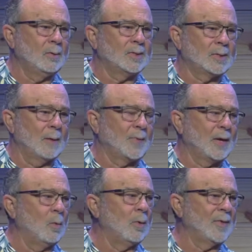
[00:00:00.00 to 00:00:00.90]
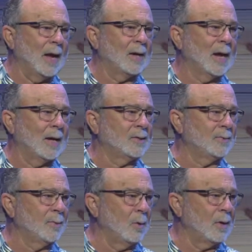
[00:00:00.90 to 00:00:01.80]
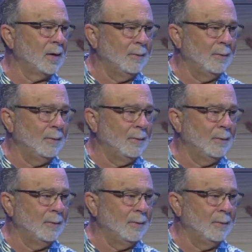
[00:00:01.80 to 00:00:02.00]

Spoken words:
something without God's authority.